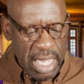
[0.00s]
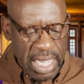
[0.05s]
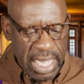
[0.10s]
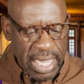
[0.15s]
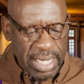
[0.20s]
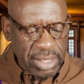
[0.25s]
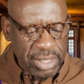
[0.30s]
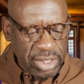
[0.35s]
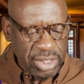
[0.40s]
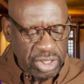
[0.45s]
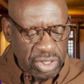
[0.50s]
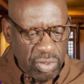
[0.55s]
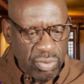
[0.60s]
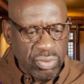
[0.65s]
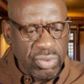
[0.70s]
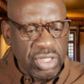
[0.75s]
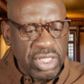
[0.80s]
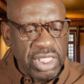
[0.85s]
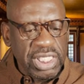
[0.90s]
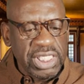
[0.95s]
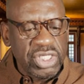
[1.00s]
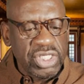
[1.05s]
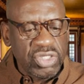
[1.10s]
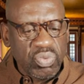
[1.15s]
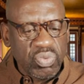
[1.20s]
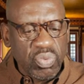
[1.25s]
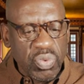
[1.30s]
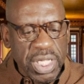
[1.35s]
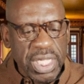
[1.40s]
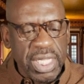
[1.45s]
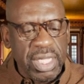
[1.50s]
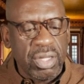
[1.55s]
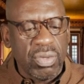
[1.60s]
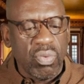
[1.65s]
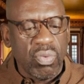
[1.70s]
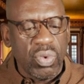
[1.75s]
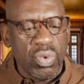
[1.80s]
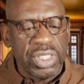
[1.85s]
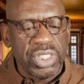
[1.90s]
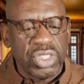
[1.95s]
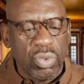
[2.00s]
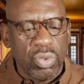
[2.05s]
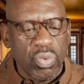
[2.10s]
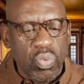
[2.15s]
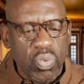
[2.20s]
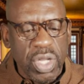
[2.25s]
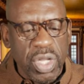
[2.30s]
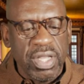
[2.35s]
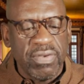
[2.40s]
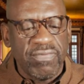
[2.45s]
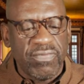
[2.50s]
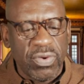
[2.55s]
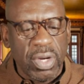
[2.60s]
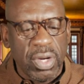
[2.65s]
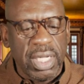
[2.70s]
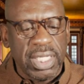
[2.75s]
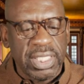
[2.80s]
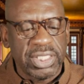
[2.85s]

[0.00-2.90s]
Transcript: And so this week was a week for